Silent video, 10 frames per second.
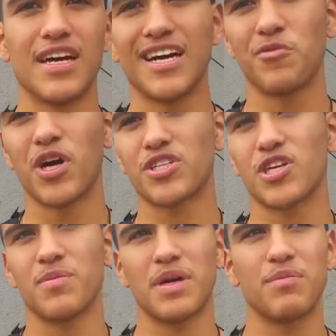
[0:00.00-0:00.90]
You know, I watched
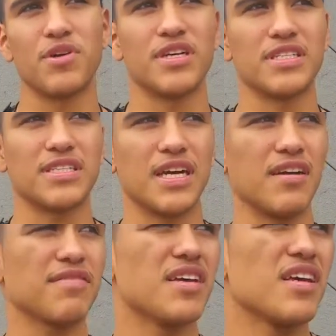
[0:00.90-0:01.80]
all my boys'
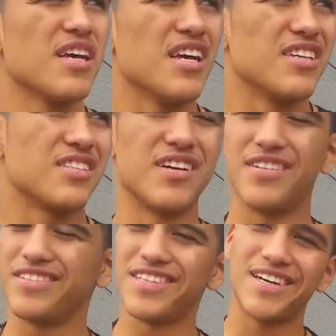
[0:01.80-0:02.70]
stuff. So,
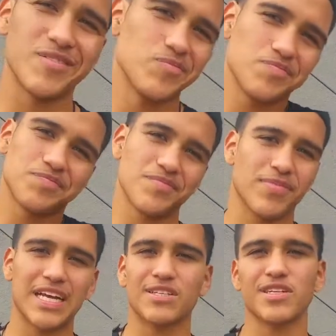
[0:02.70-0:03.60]
you know,
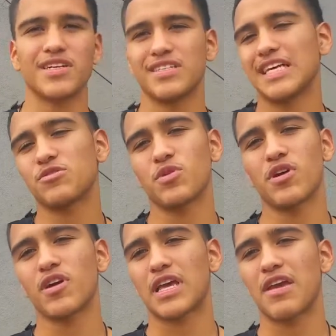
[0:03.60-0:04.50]
that's where
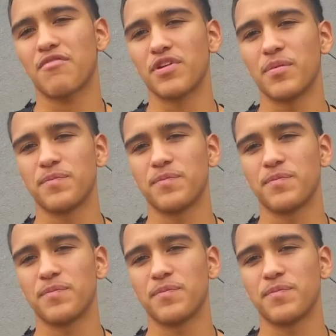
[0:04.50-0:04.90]
it all came